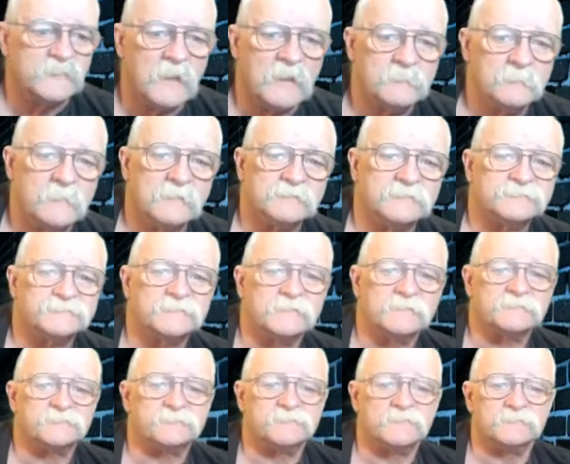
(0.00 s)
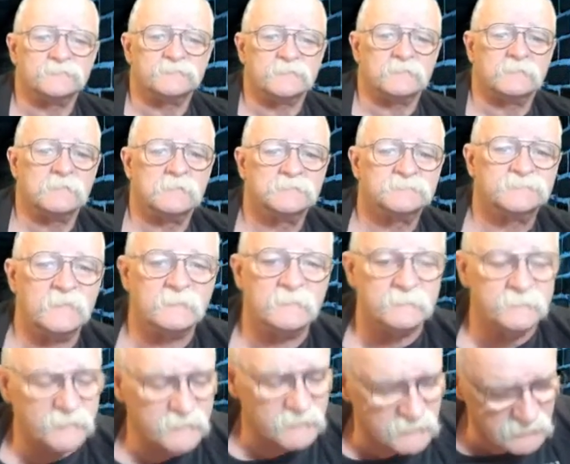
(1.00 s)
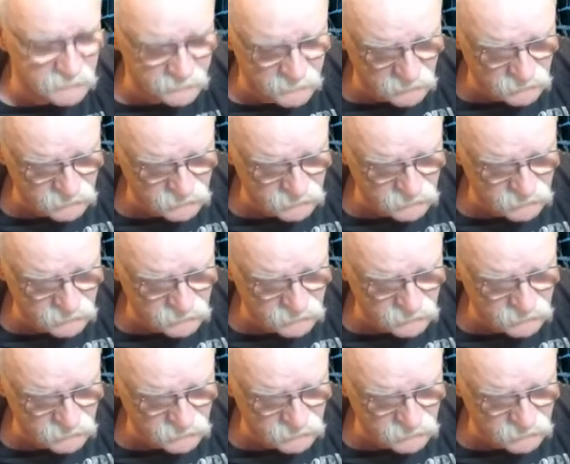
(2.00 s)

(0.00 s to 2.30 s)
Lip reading: time on the 6th, Ginger? 7 p.m.?